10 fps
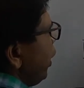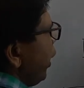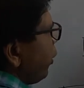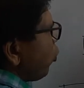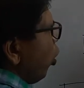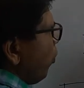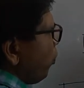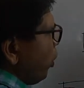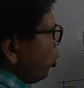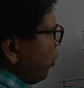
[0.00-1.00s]
and
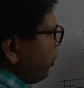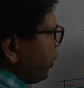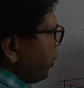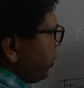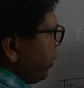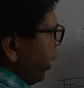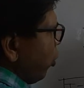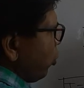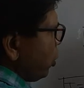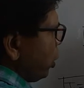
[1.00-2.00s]
component of T3
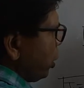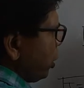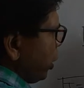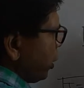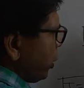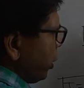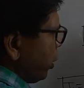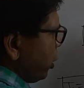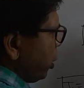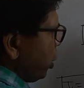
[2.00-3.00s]
along this
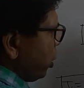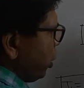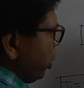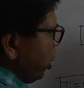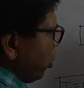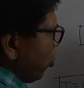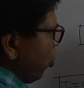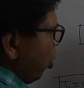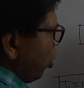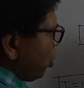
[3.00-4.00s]
direction, T3
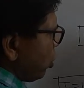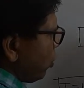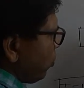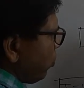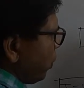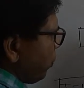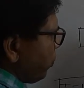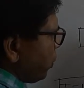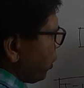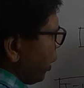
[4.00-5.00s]
cos
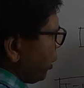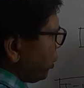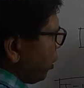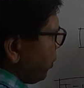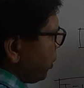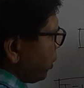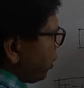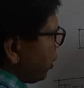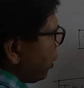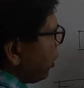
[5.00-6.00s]
37 degree.
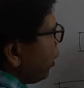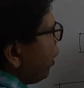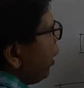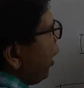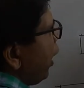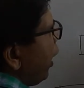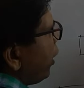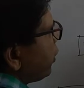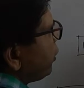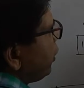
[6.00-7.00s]

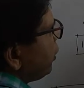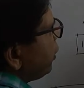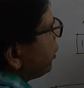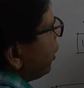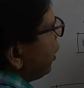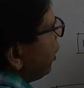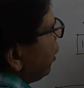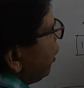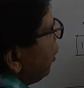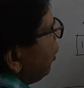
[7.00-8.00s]
And this is
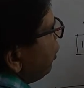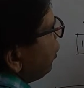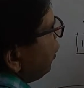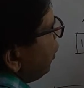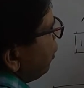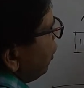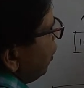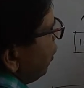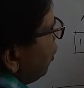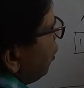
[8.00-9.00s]
the
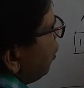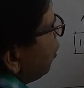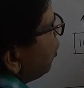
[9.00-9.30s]
T3